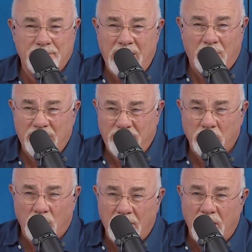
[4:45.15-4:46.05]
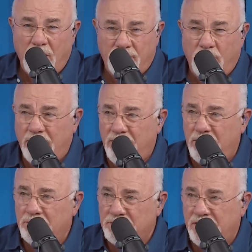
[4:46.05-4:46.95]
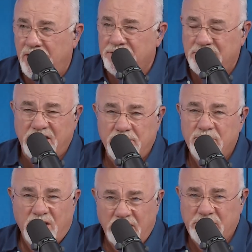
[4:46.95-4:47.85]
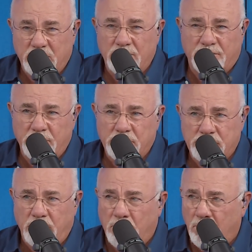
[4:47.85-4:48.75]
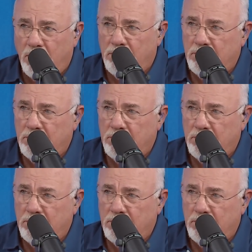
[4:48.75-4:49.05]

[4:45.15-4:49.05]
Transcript: And by the way, if you run off one of those occasionally, it's good for your soul.